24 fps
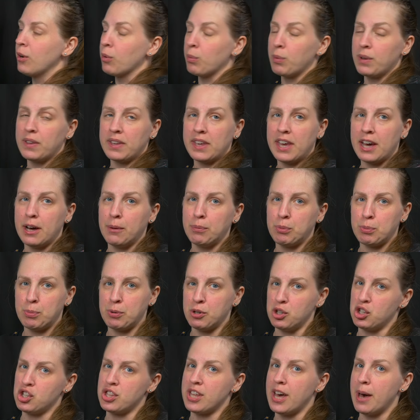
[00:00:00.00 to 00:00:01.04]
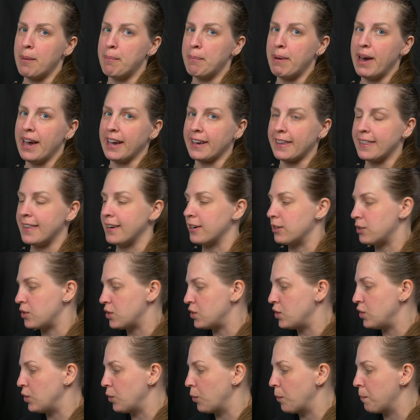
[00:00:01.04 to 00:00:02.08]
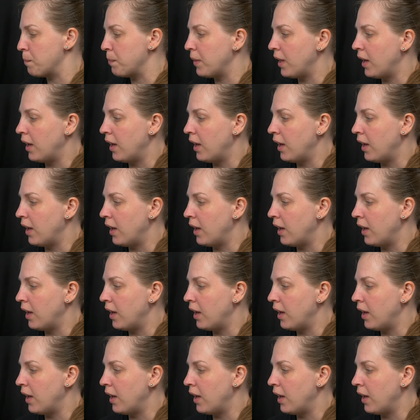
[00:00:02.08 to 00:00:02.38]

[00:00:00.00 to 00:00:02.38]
really helped push that back there too.